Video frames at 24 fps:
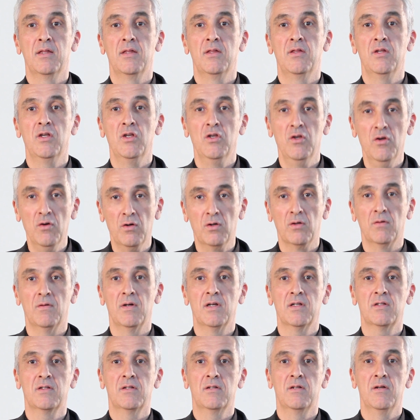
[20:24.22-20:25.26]
the
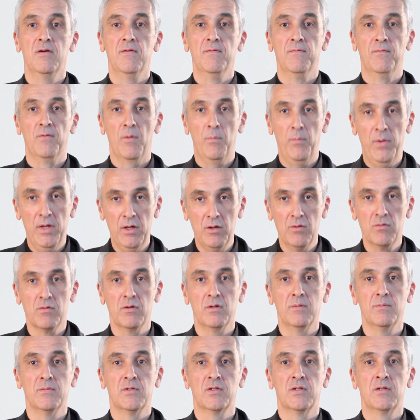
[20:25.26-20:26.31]
Eucharist for
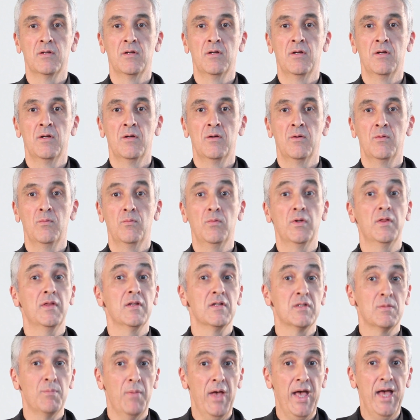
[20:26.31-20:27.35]
pilgrims with the
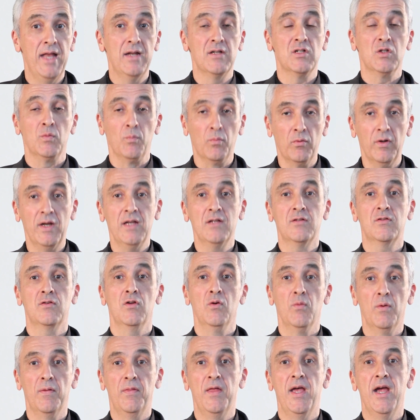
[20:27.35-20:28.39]
Spanish priests who
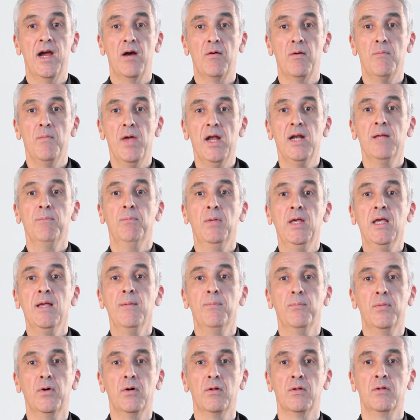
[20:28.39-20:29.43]
were there and many
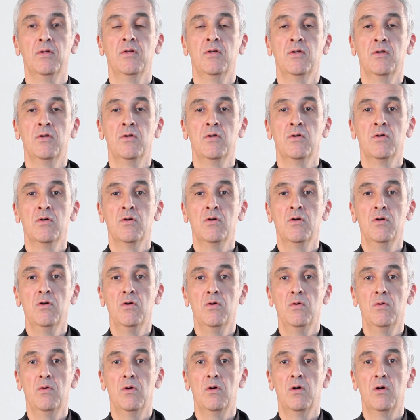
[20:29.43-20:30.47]
people
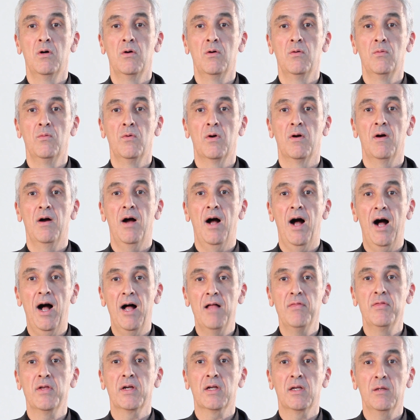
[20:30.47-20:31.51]
who were
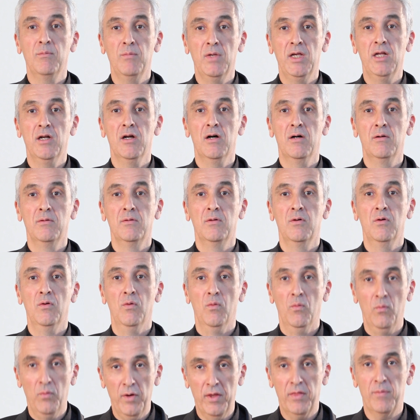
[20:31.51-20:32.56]
on the Camino
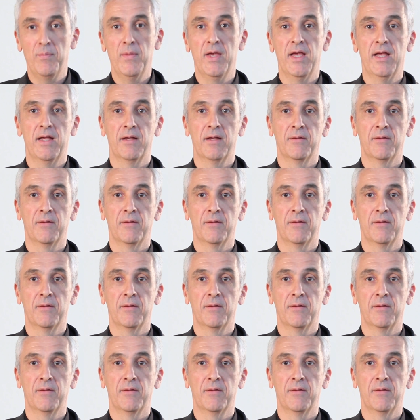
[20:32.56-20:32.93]
with me.